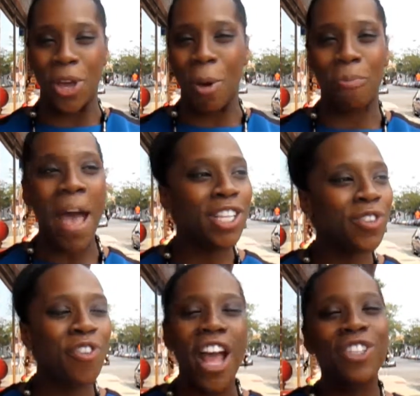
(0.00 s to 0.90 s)
your
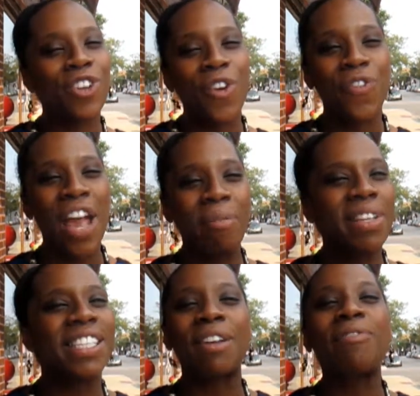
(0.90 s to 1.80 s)
best friends, your
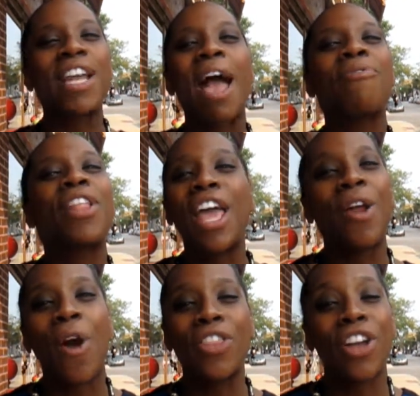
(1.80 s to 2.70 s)
family, sometimes they
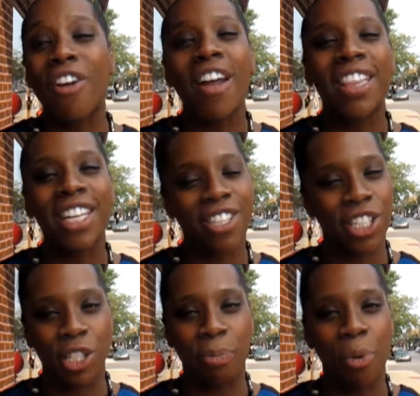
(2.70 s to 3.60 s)
aren't there
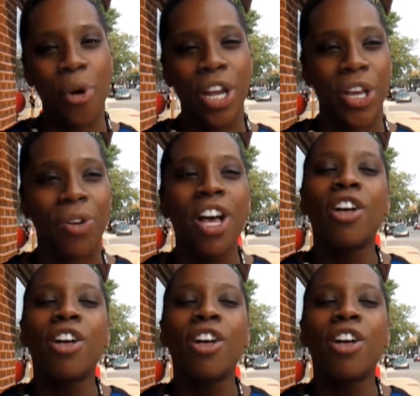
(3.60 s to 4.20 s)
to support you.